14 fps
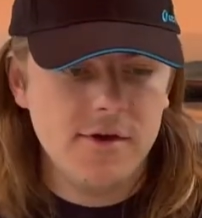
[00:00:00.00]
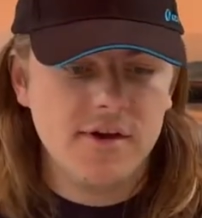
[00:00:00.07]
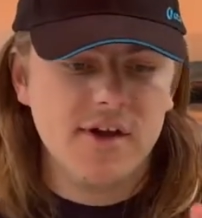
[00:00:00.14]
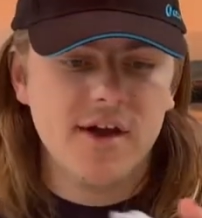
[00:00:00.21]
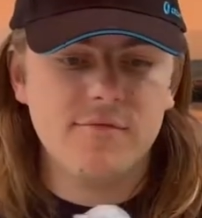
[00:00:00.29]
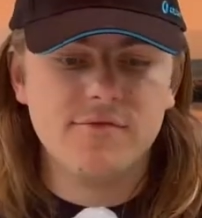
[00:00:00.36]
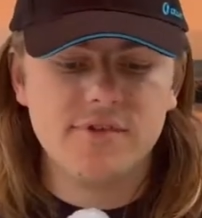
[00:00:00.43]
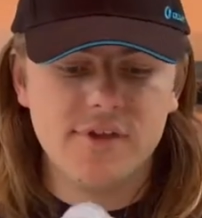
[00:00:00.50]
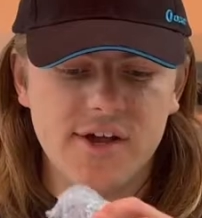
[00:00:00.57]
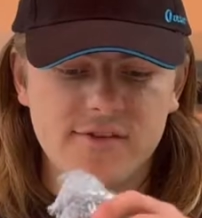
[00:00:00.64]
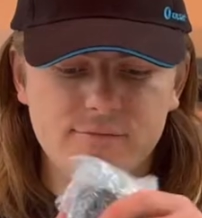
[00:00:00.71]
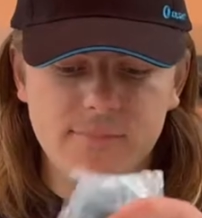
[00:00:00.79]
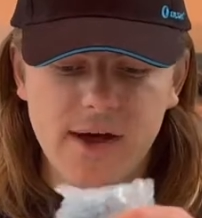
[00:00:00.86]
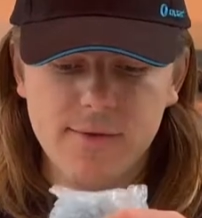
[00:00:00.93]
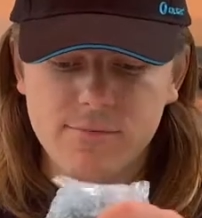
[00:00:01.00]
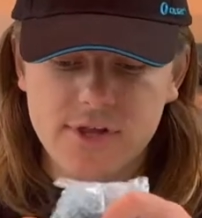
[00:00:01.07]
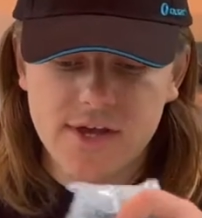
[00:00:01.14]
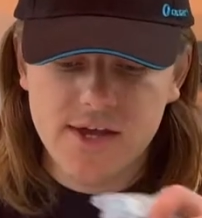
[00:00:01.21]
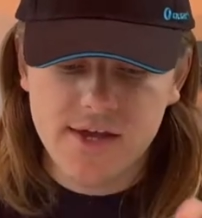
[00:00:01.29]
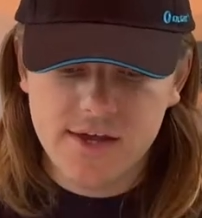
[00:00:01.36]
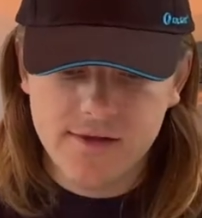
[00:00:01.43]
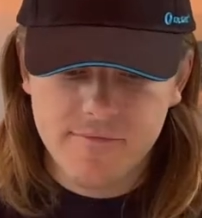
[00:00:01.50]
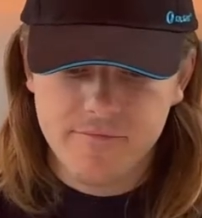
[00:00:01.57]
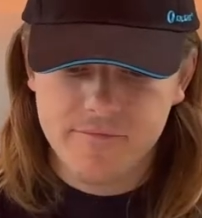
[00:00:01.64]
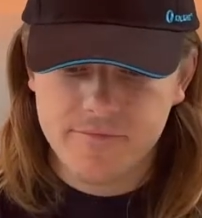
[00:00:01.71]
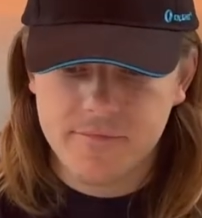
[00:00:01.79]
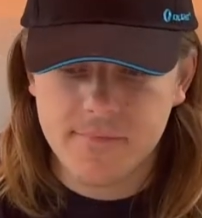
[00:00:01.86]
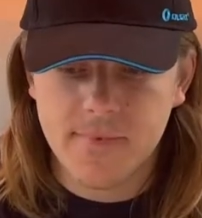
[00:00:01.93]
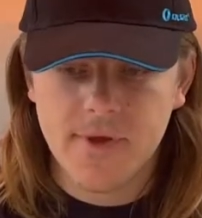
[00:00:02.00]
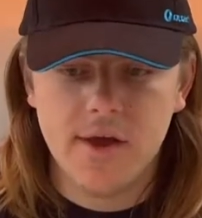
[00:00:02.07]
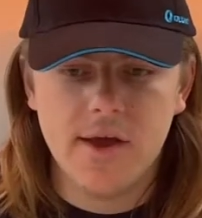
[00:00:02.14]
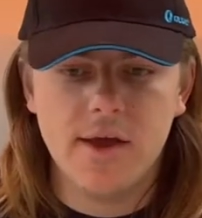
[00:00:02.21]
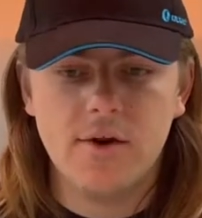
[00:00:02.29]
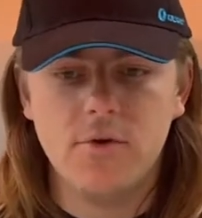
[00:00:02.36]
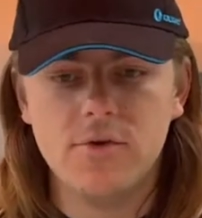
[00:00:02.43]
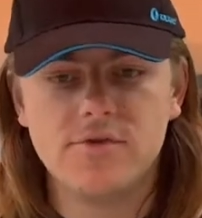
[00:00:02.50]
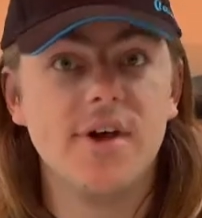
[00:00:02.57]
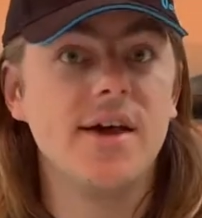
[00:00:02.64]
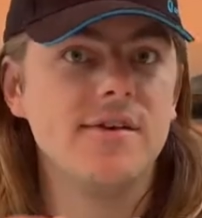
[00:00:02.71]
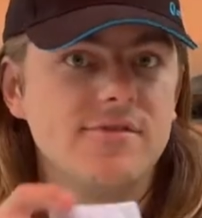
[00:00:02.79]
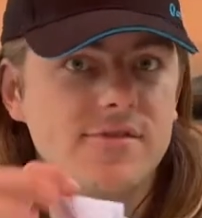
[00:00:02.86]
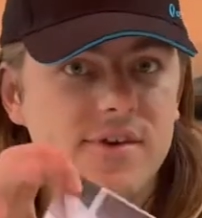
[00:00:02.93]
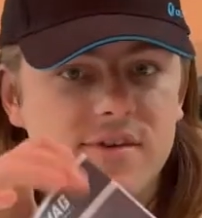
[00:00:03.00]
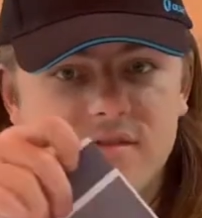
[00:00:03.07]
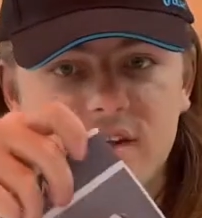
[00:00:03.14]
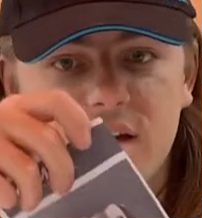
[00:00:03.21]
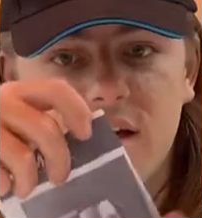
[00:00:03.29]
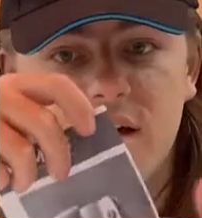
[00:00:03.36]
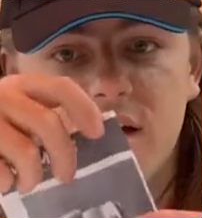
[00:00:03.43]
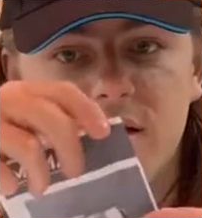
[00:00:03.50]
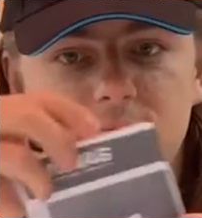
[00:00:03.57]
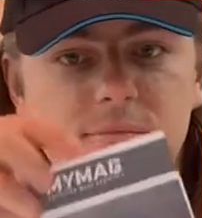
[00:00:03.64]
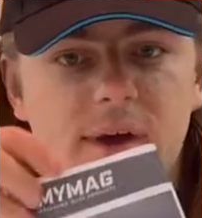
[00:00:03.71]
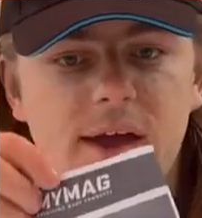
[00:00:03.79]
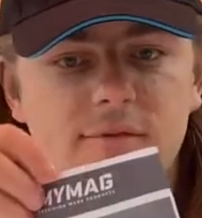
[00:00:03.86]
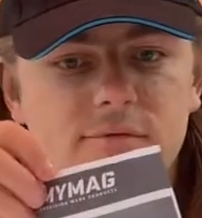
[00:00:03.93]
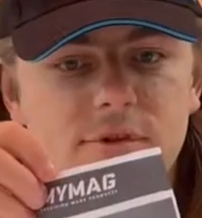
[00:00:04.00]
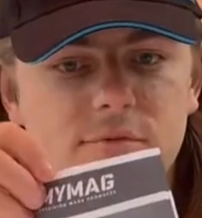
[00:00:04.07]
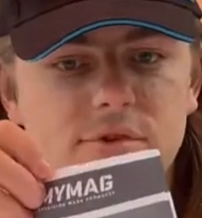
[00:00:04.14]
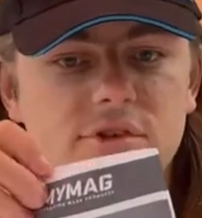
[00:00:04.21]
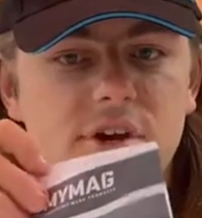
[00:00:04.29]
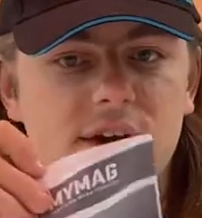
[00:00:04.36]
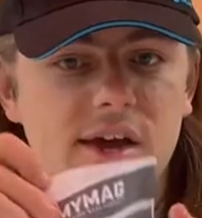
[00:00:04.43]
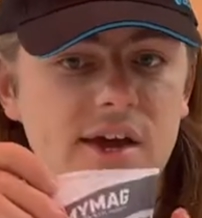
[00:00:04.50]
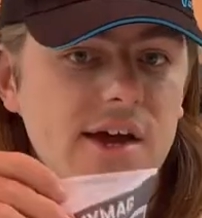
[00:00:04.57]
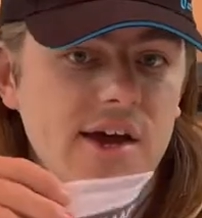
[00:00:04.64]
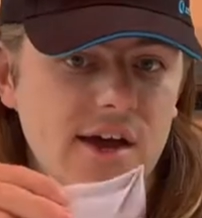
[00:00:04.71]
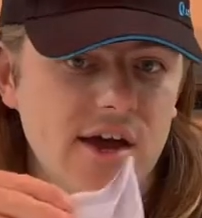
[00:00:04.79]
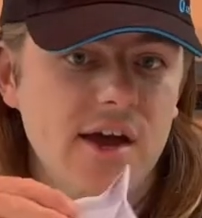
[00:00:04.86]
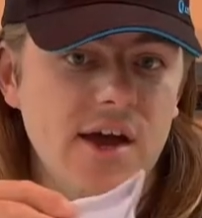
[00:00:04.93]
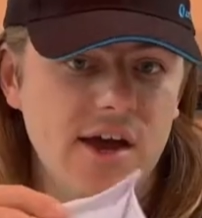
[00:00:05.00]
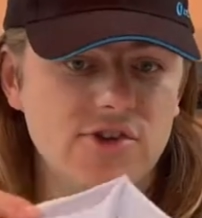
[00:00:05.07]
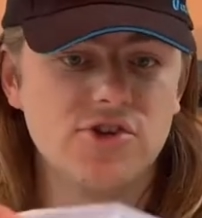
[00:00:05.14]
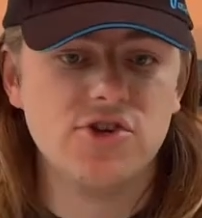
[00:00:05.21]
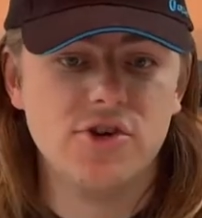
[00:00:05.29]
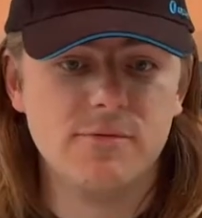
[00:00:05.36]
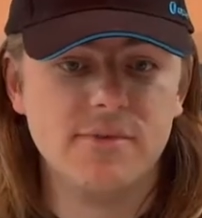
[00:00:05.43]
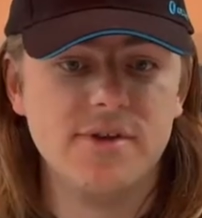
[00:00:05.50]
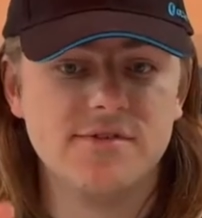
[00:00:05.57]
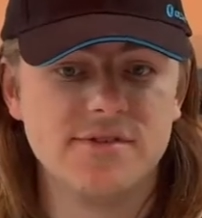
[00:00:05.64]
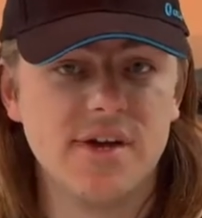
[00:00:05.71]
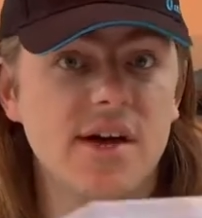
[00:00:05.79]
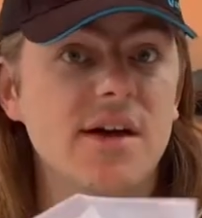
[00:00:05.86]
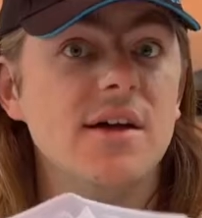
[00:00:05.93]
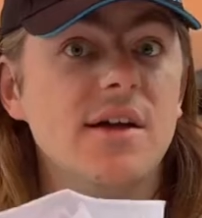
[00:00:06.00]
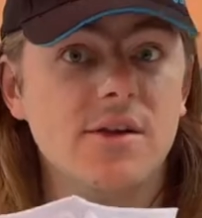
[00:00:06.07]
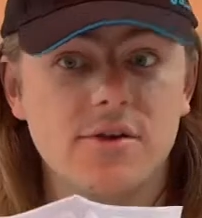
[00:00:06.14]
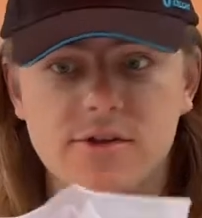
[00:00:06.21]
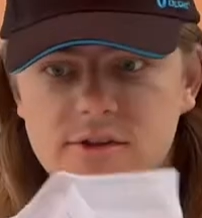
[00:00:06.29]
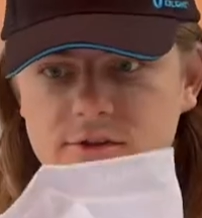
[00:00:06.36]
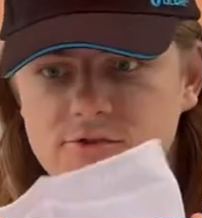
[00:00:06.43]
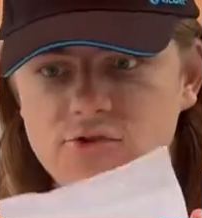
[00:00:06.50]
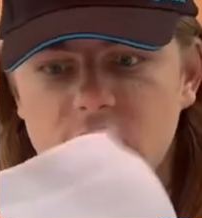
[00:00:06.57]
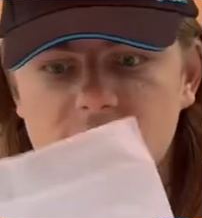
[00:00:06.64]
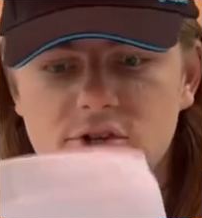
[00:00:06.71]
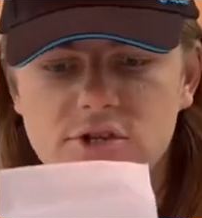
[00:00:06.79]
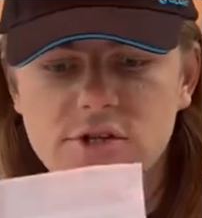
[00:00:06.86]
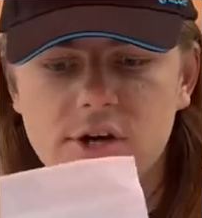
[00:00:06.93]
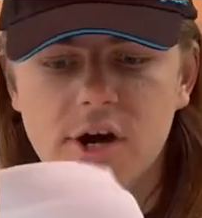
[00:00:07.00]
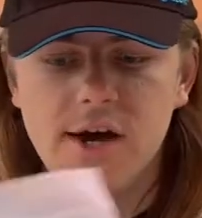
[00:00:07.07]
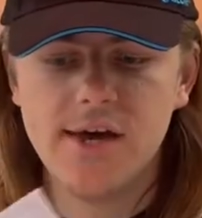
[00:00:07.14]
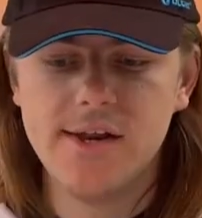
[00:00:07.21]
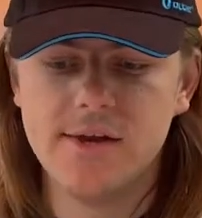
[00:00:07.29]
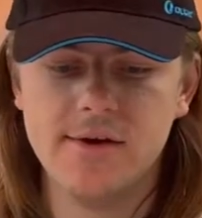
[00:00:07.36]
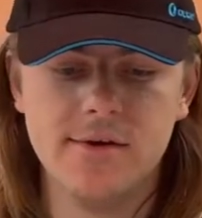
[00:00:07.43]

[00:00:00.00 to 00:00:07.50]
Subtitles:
Comes in nice bubbly, and also has this pamphlet, which I assume is a little instruction guide.